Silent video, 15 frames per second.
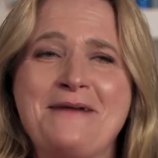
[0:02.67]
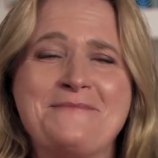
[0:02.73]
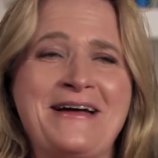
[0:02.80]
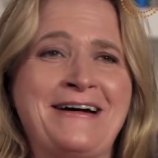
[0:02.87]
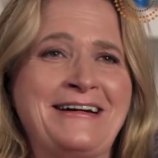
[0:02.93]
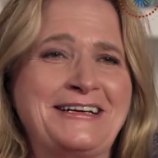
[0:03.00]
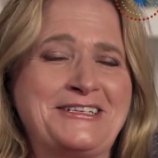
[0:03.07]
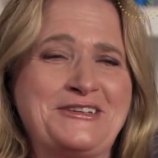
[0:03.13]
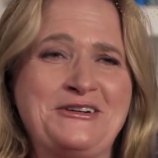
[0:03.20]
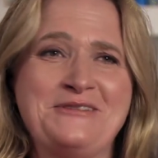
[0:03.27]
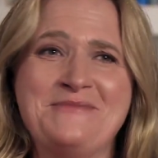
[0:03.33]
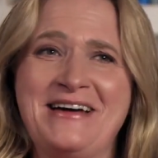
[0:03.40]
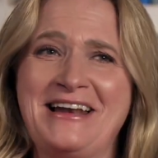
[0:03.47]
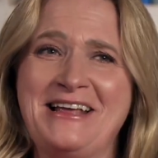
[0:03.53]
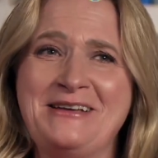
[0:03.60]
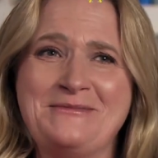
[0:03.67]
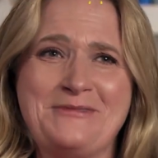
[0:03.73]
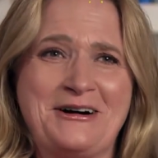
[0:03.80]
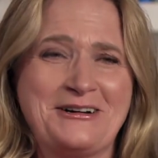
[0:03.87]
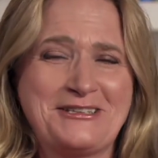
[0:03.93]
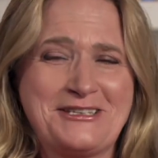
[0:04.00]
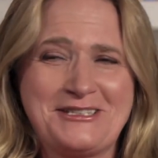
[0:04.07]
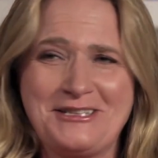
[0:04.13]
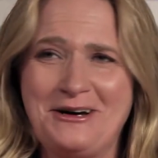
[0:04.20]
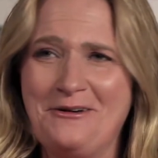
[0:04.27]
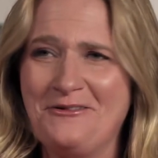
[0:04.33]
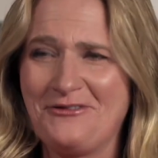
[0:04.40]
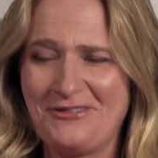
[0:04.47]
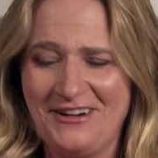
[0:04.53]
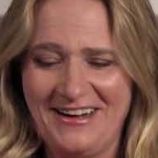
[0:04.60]
married to him anymore.
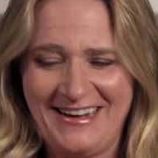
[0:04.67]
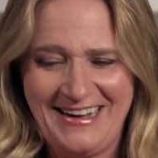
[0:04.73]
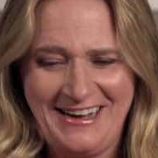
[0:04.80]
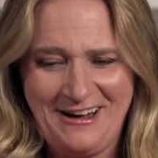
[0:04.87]
So freaking